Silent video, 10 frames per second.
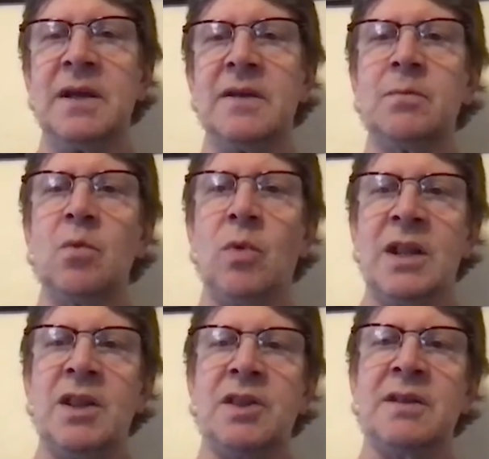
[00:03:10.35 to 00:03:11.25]
because
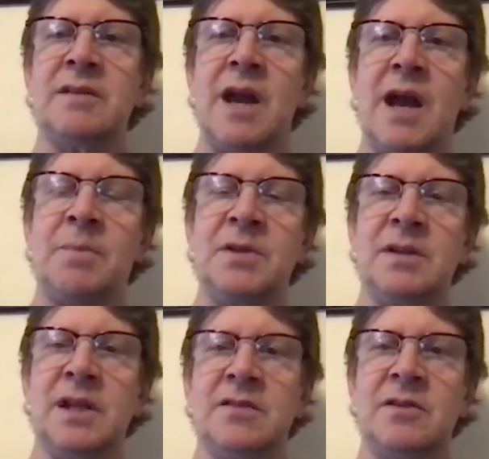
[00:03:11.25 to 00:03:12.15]
one of the things that
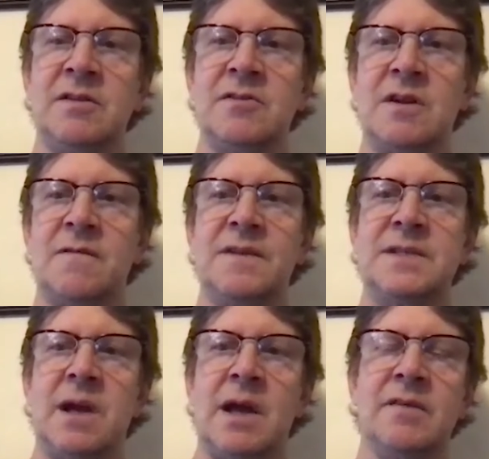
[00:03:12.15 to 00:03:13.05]
happens, at least on the
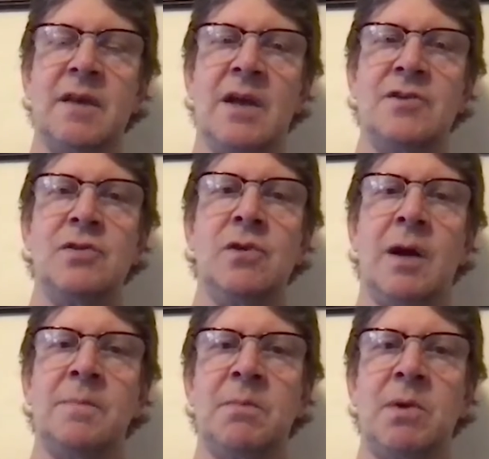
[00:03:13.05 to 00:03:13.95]
surface side, is as you
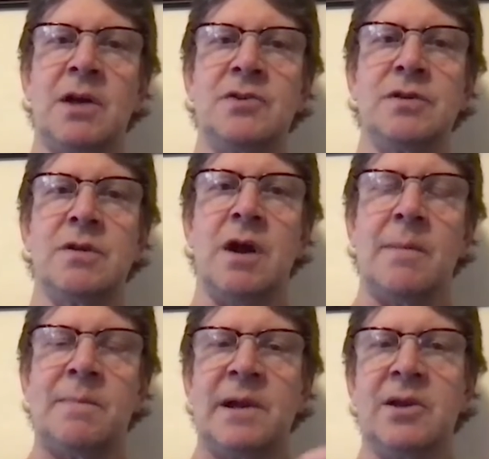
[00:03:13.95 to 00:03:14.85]
optimize your
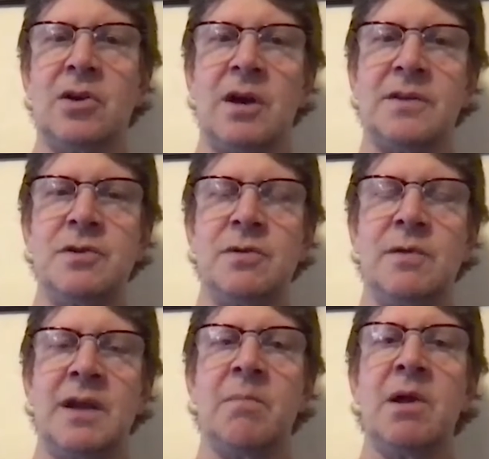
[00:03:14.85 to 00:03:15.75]
operating cost,
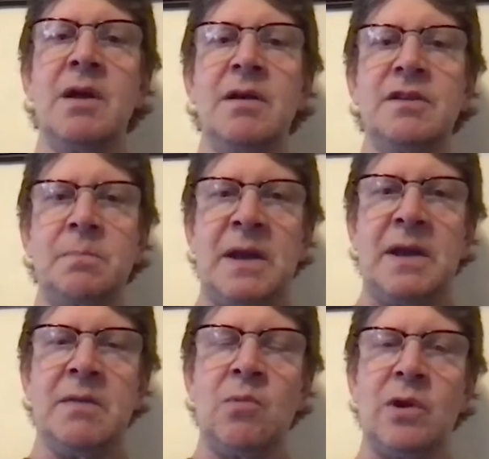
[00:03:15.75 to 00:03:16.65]
you end up
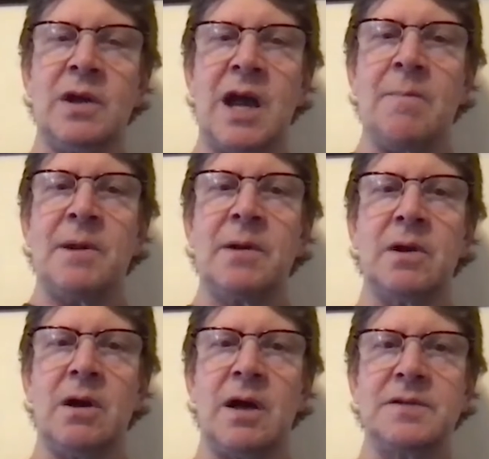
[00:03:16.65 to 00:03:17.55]
spending more
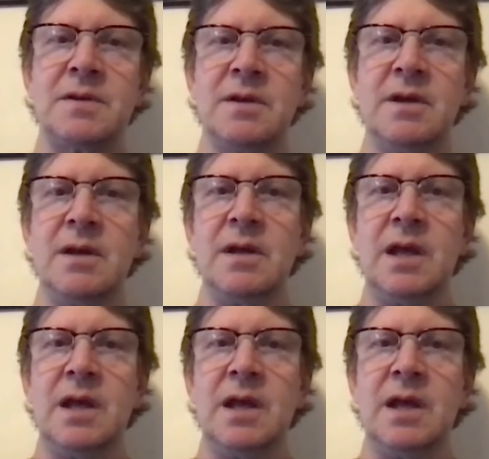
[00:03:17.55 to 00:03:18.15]
capital cost.